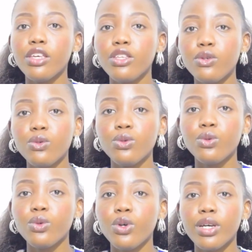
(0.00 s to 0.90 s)

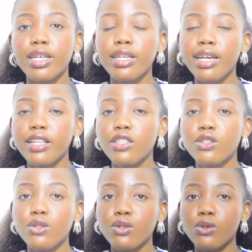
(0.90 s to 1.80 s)
you get
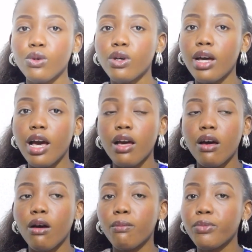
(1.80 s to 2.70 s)
to
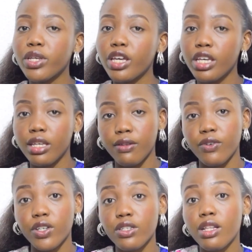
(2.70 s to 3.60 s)
pick a
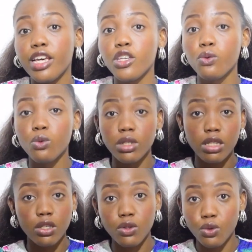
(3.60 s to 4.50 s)
university that you
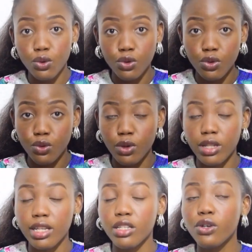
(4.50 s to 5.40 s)
wanted to go to,
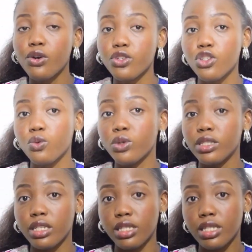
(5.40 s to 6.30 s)
and then the course you
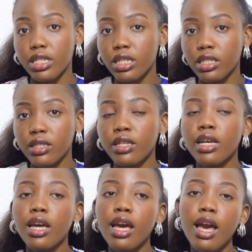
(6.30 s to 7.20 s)
wanted to study.
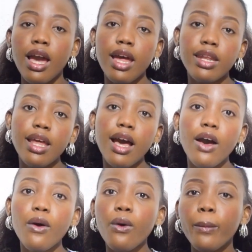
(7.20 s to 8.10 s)

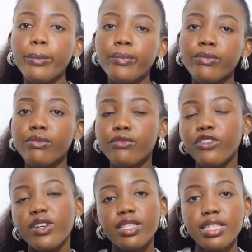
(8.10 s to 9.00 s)
Now
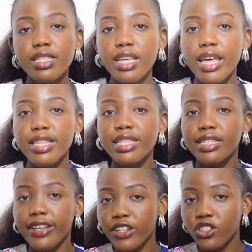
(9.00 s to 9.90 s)
forensic science in
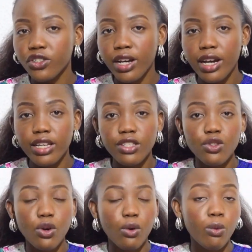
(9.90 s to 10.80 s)
Nigeria is
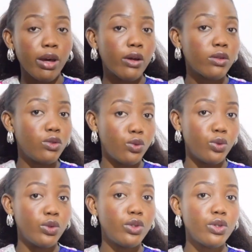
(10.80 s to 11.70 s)
not well
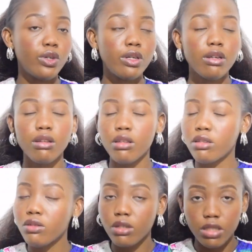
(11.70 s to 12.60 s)
known.
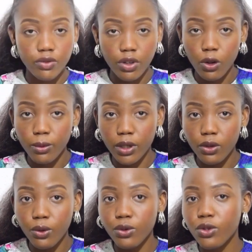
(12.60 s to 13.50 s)
It's not developed at
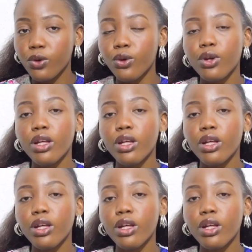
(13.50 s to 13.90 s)
all. So